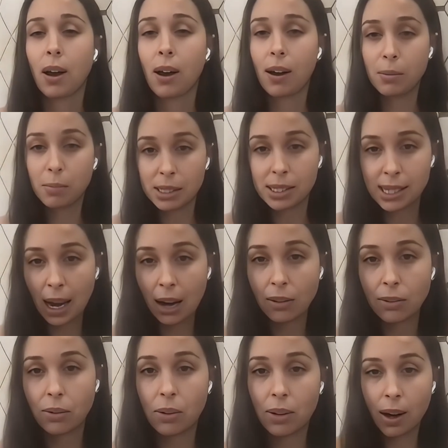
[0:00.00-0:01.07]
arms
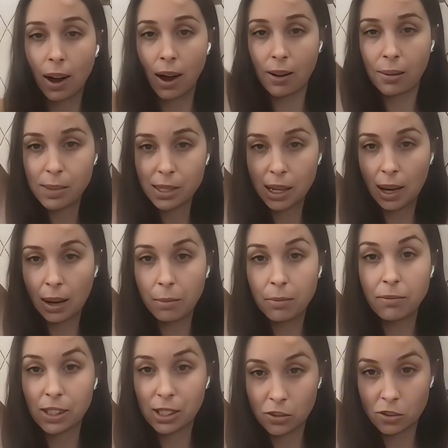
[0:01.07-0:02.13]
down or arms up
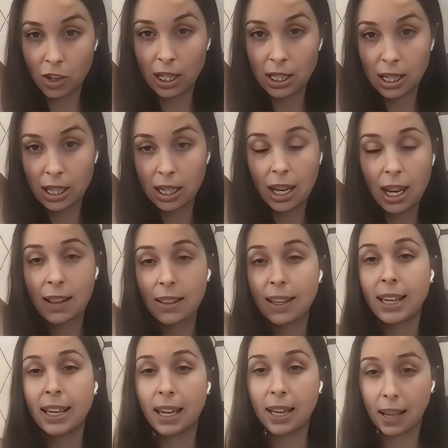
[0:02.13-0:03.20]
restricted and they
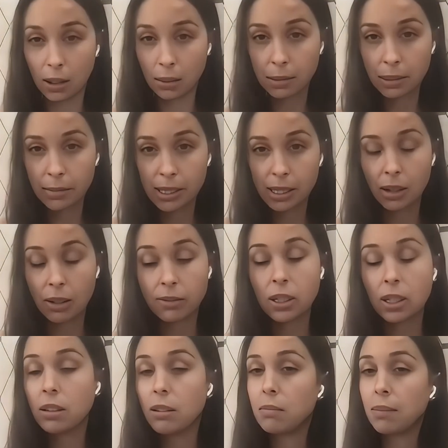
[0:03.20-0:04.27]
can't help themselves
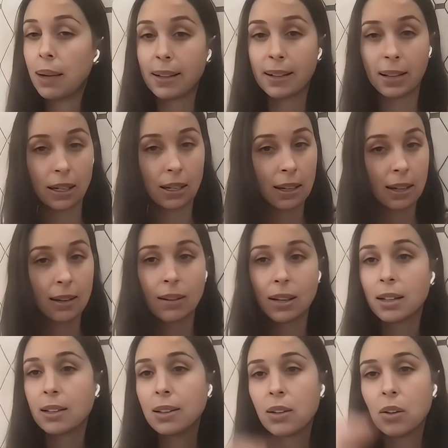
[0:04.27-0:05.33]
and you might not hear
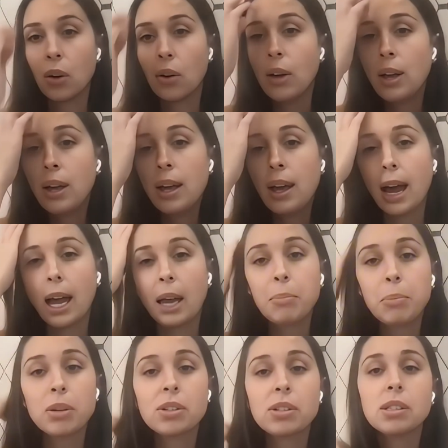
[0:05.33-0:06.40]
it. I
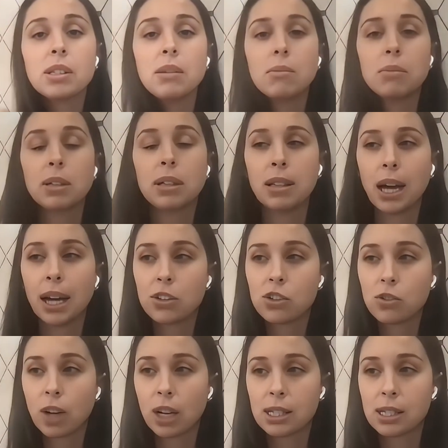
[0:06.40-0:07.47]
personally would not
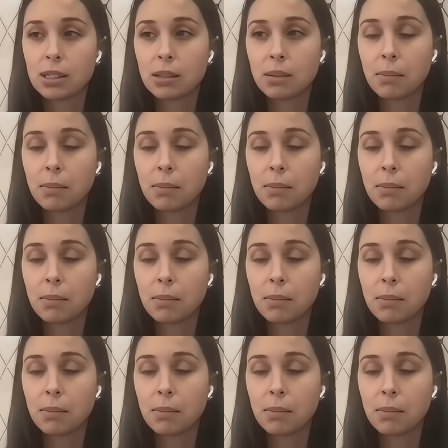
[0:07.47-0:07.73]
trust